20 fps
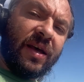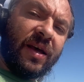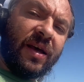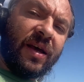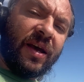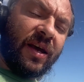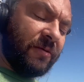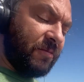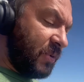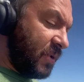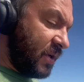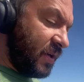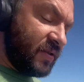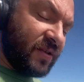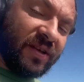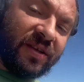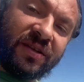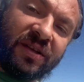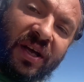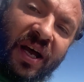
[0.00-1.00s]
and because
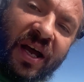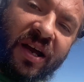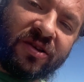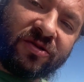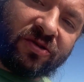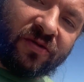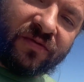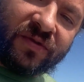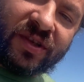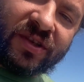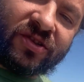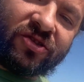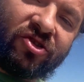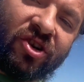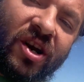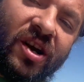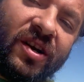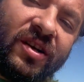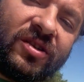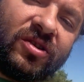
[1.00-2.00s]
the tires of this
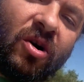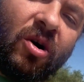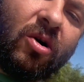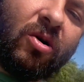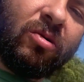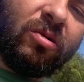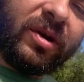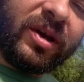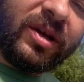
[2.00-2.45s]
trailer, it's all the way